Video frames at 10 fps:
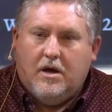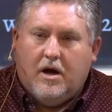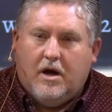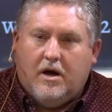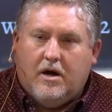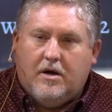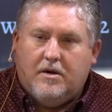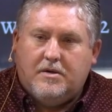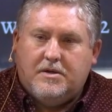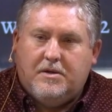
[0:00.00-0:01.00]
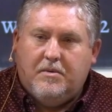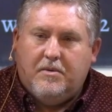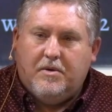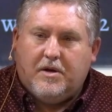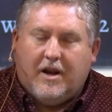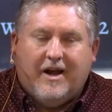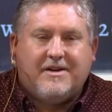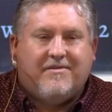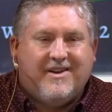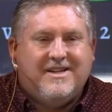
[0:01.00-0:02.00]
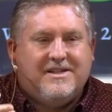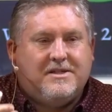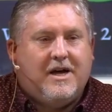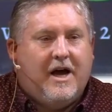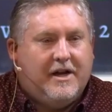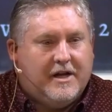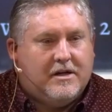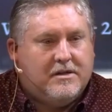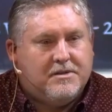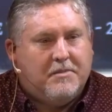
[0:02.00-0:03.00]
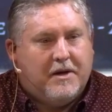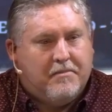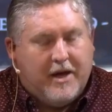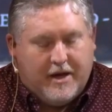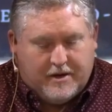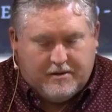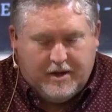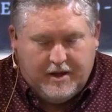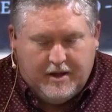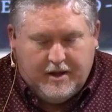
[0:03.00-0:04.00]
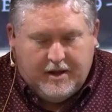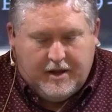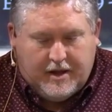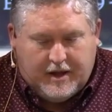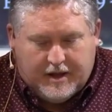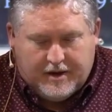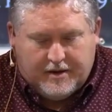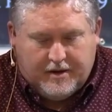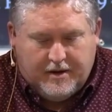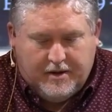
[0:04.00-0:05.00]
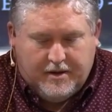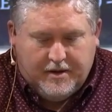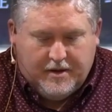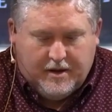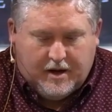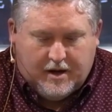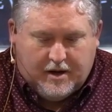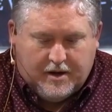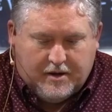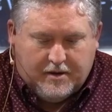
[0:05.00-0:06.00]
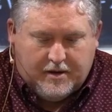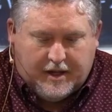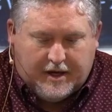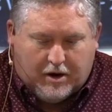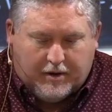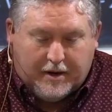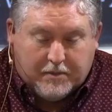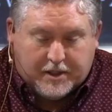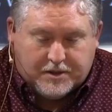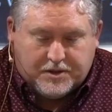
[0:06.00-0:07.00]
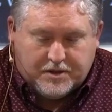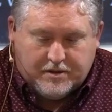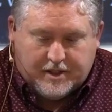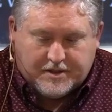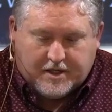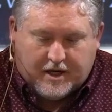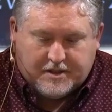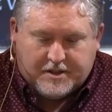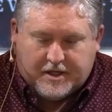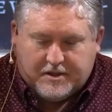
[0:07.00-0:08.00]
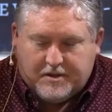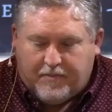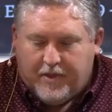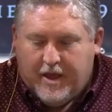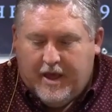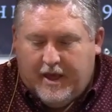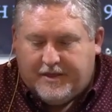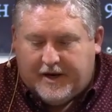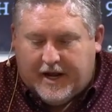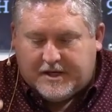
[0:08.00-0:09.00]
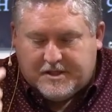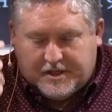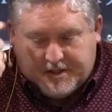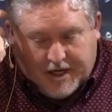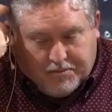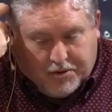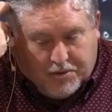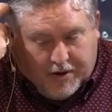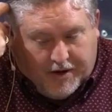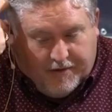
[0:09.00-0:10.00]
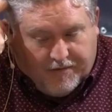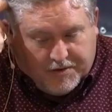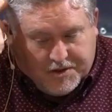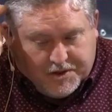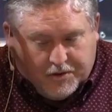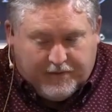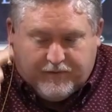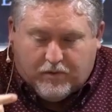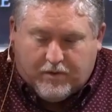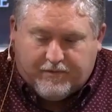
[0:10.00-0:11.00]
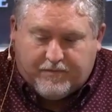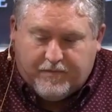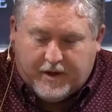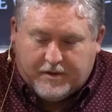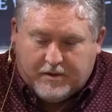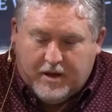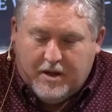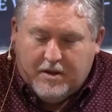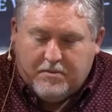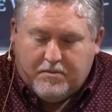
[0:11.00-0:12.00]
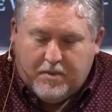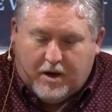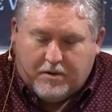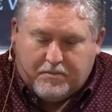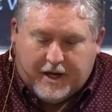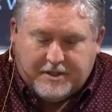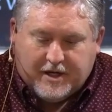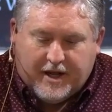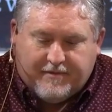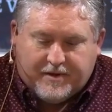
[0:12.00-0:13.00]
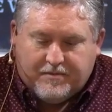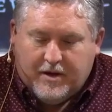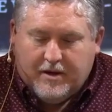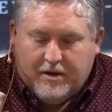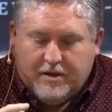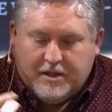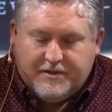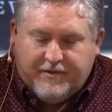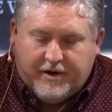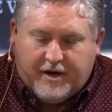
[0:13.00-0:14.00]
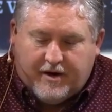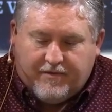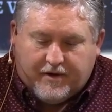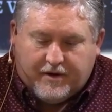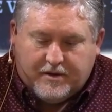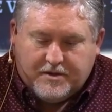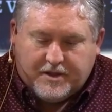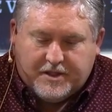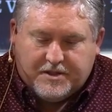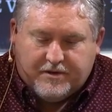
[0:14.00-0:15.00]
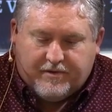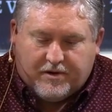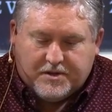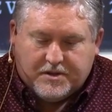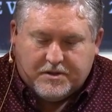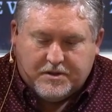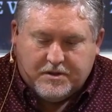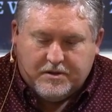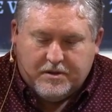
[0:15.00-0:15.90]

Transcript: uh, collectively deciding to make man in, uh, in our image, as God says. Then Exodus chapter 3, verses 2 and 4 and on page 11. Listen very carefully to these two verses.